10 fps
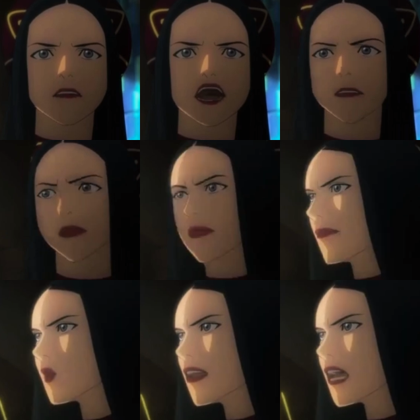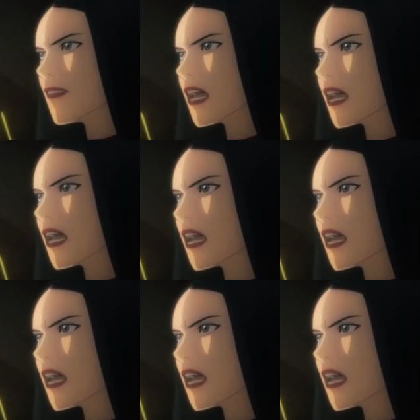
Really good line.